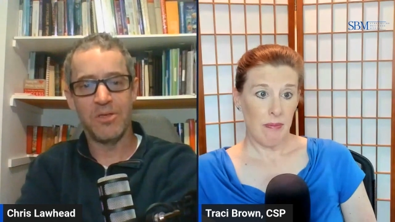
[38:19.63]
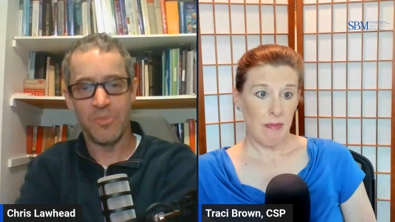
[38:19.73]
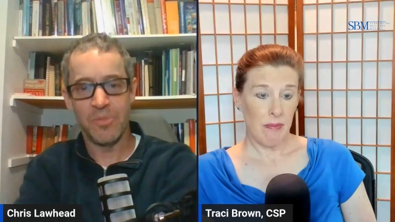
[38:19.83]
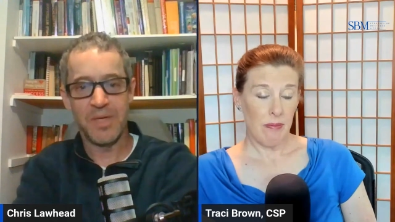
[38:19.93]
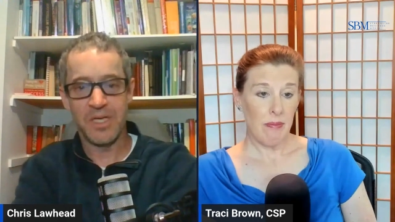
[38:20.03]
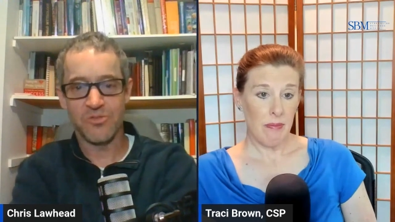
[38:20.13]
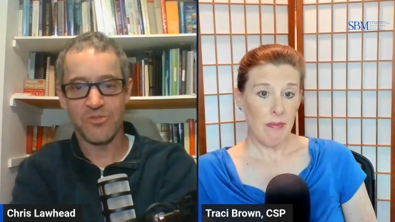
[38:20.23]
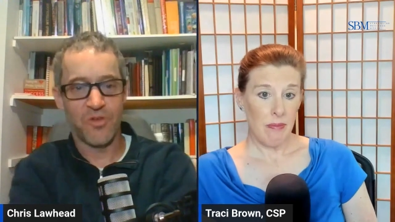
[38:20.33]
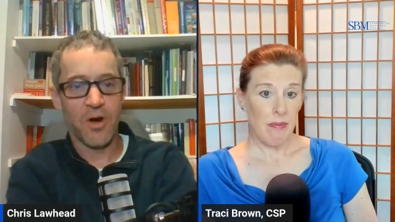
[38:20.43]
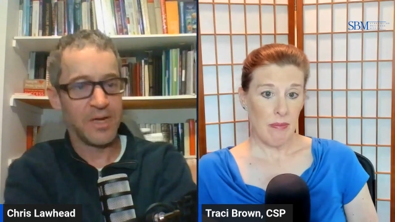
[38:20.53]
Speaker 1: beings far
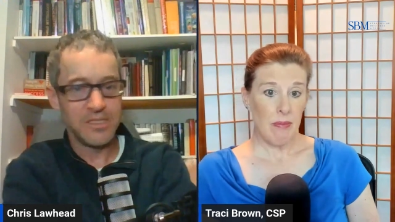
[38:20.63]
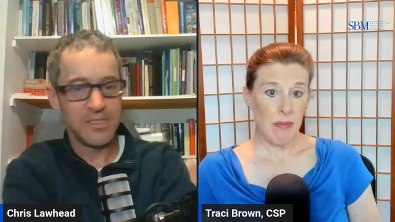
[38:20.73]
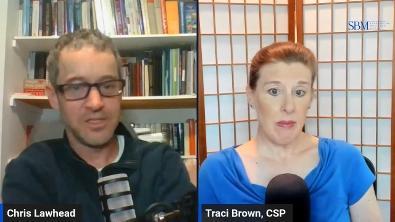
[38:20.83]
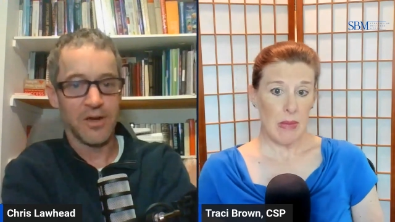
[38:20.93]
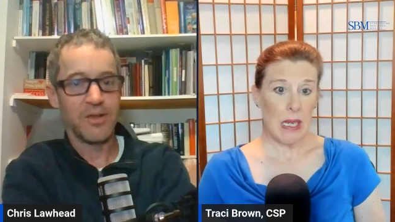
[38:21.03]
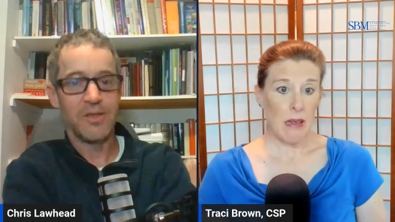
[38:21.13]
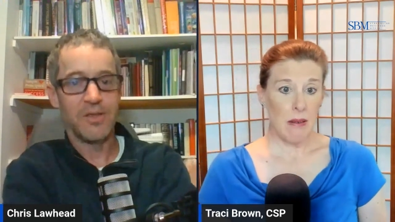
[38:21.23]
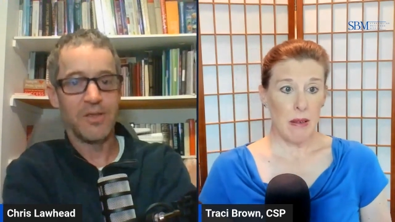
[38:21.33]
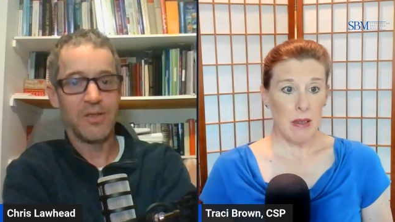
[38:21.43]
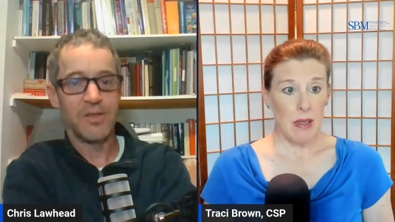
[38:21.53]
easier,
Speaker 2: right?
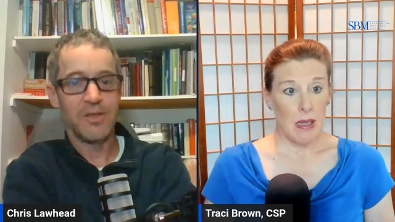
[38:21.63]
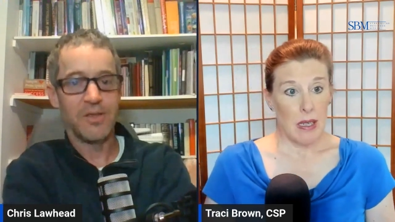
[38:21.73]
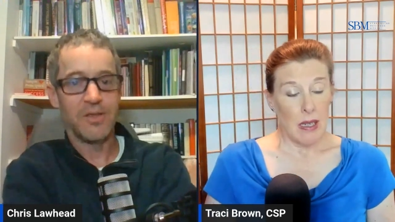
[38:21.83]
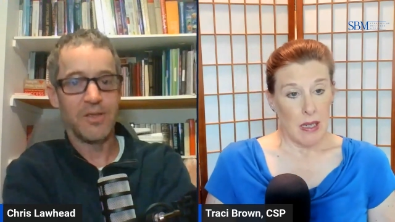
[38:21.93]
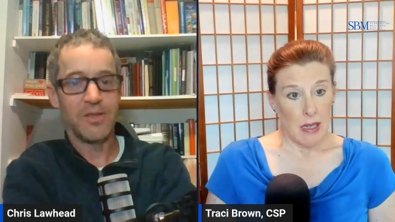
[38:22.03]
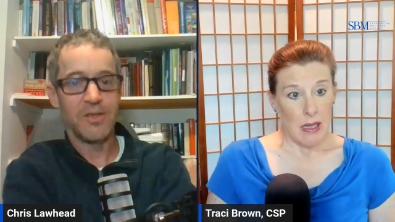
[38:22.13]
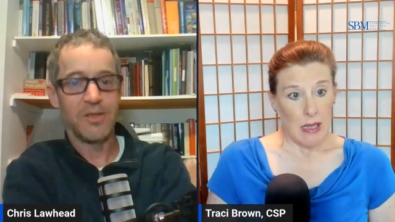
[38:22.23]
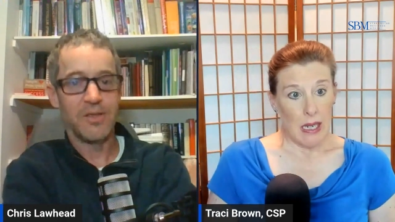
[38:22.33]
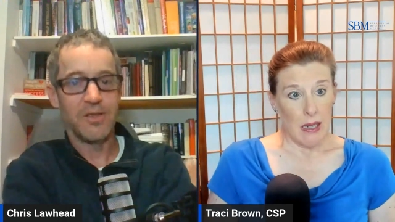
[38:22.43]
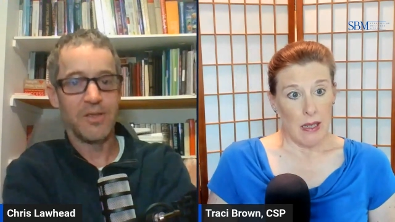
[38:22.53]
Far faster.
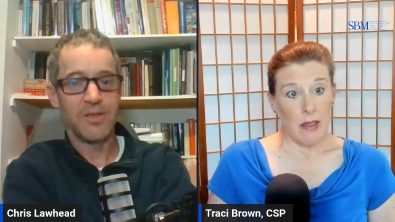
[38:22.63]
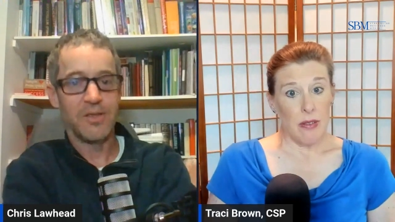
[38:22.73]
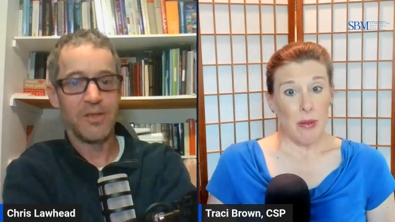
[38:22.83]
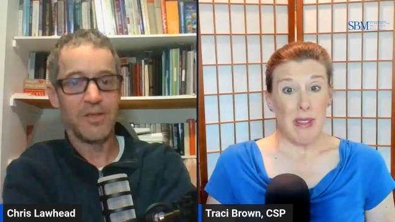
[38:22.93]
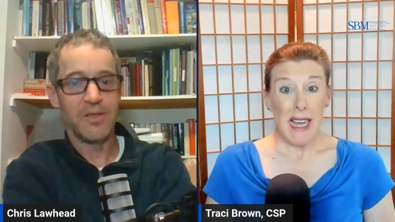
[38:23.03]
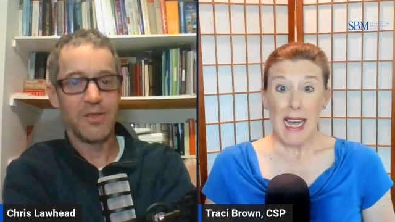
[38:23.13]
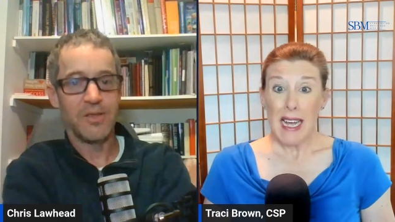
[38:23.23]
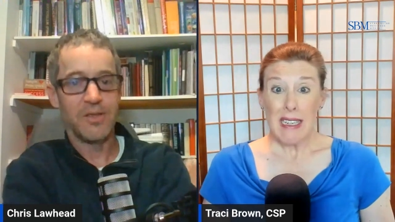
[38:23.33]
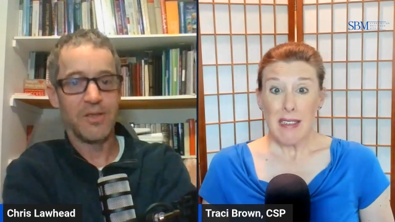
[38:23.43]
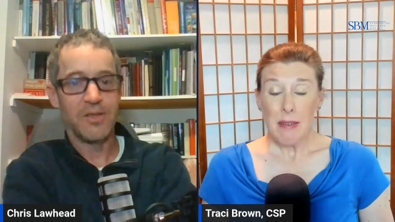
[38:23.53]
Yeah. And so
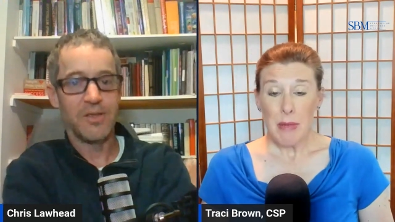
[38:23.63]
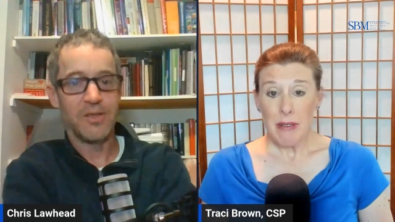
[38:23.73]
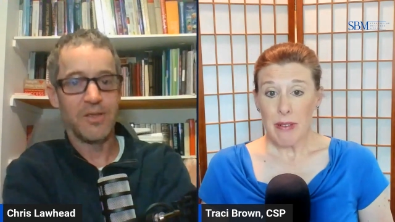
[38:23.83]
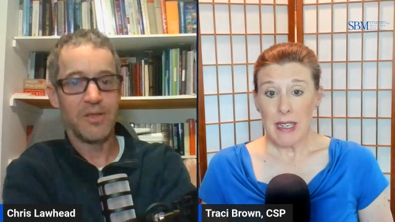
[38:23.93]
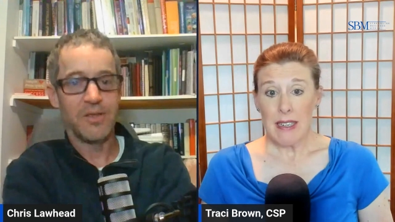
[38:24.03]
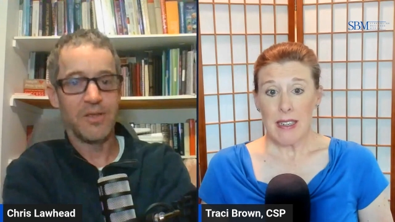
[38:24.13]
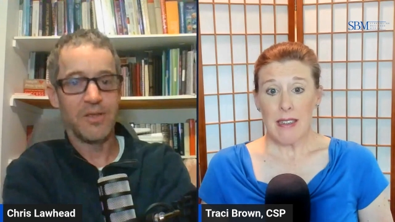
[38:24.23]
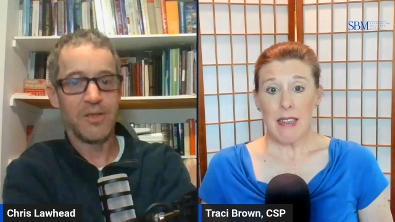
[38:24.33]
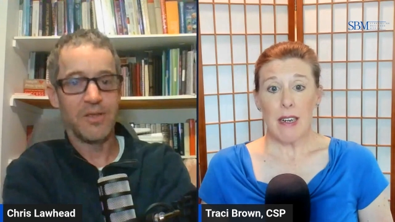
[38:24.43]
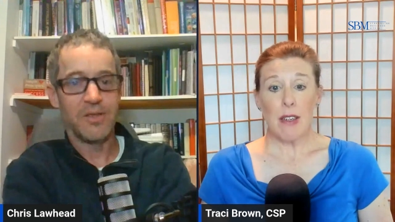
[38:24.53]
that, my friend,
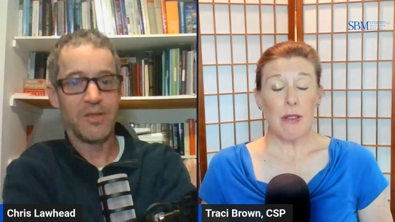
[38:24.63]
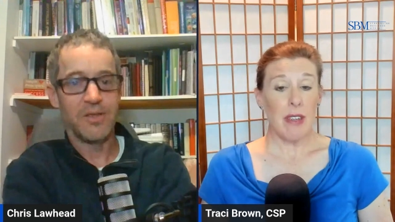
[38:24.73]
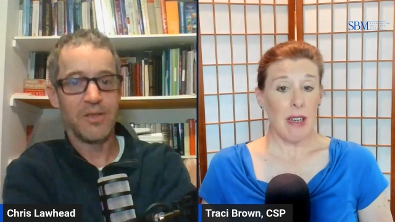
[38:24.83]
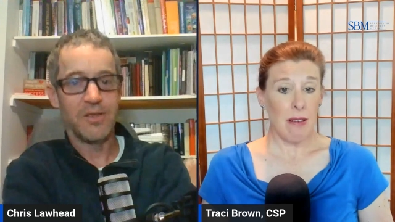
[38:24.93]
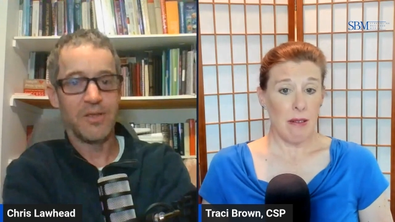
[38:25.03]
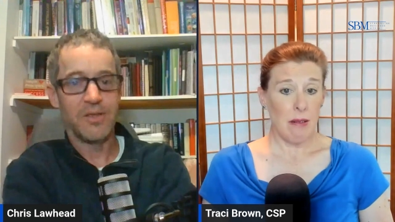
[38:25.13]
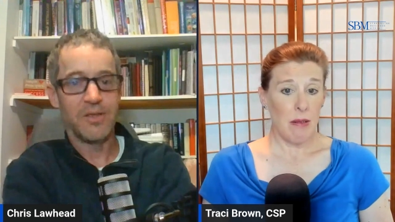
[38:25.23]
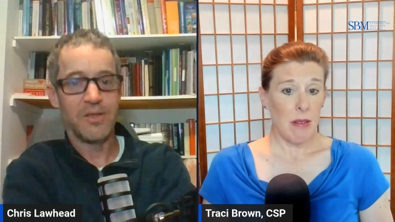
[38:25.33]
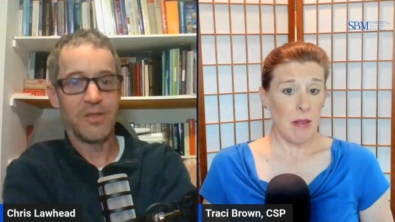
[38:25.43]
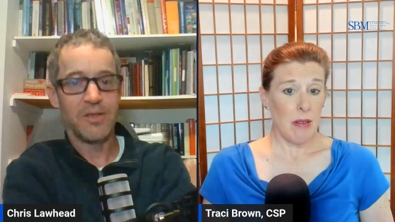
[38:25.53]
is how you tell
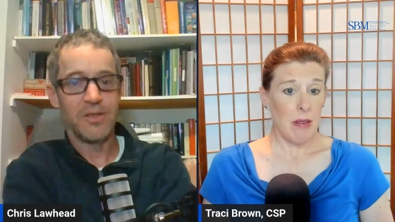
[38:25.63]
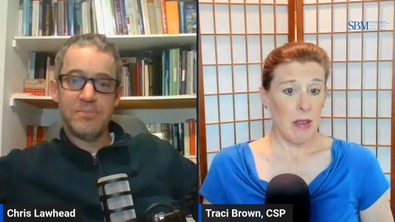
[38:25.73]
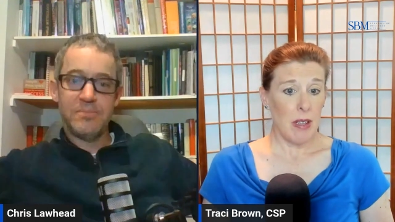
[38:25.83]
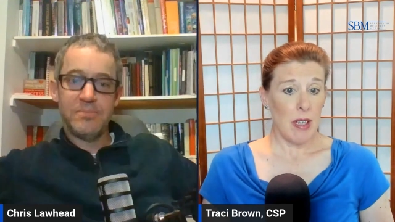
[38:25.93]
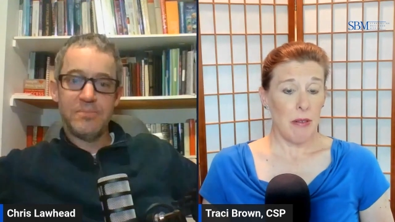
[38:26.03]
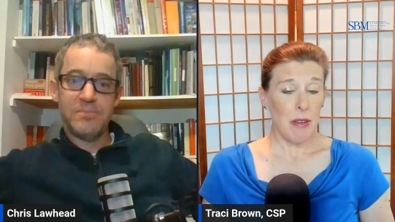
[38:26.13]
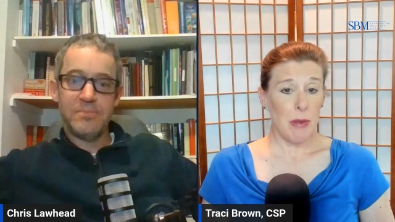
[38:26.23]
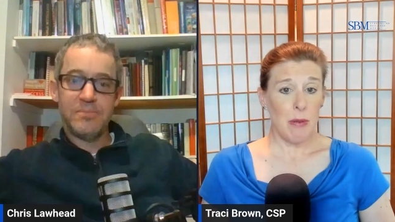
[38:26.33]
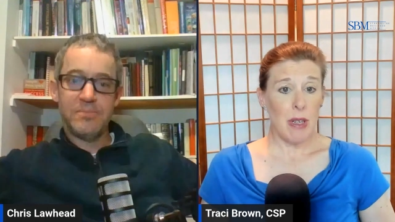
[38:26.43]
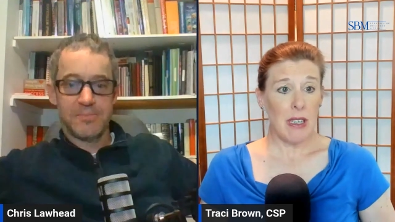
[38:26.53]
if
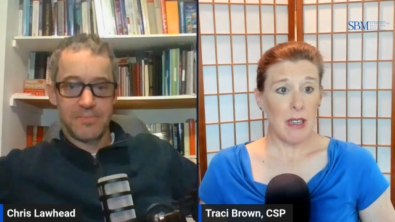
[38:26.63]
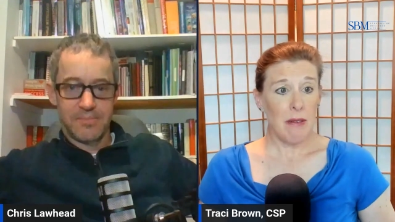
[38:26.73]
someone running an